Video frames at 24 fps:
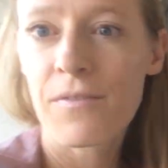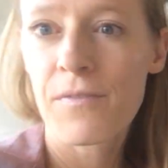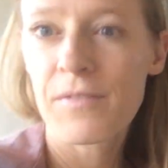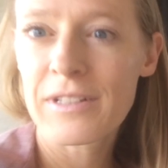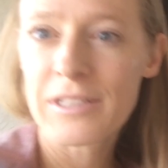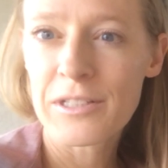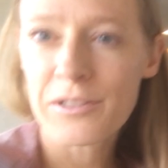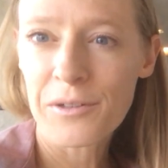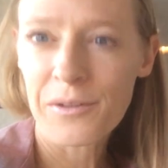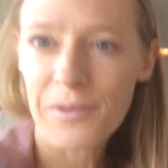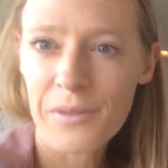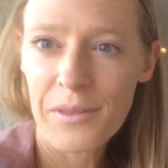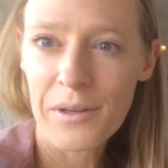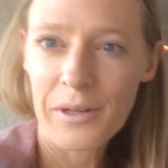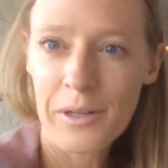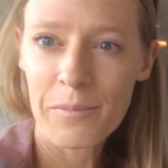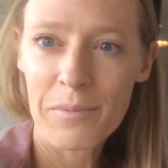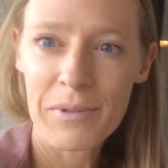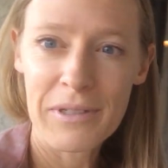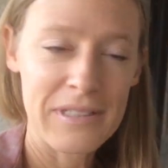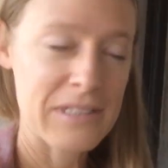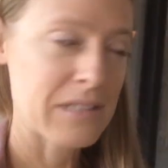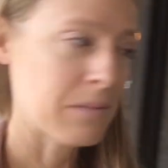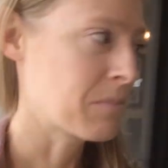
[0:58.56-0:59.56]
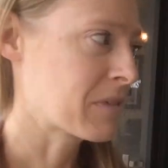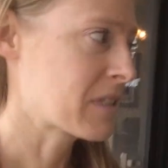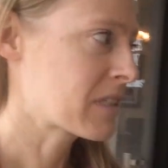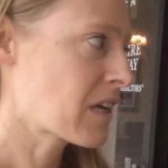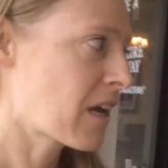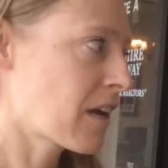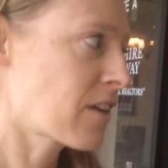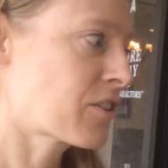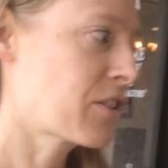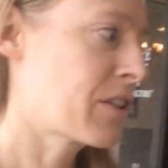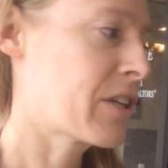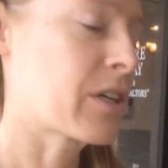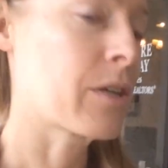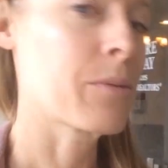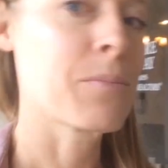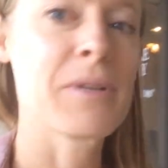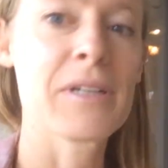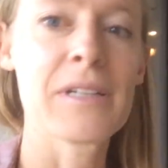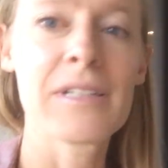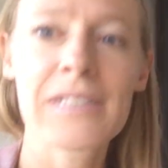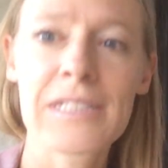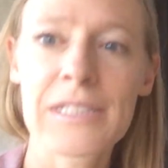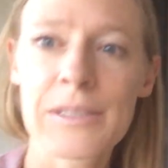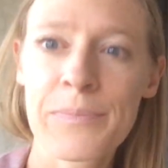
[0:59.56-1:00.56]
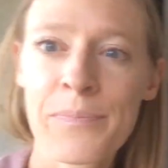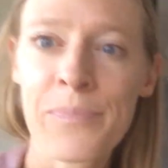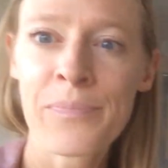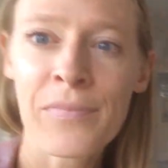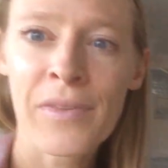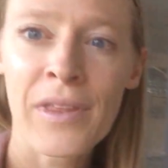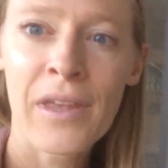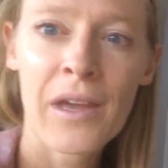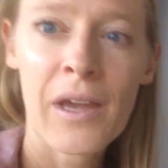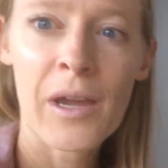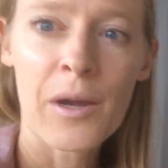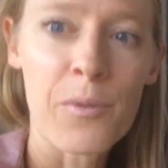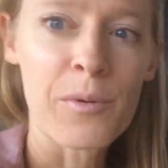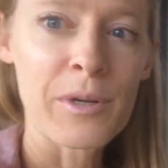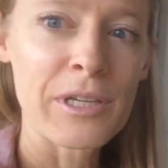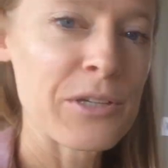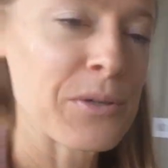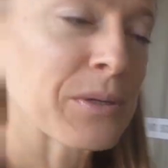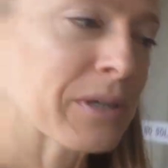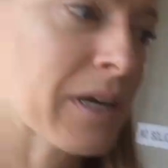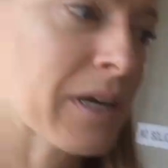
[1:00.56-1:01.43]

physical therapists, and massage therapists. And when you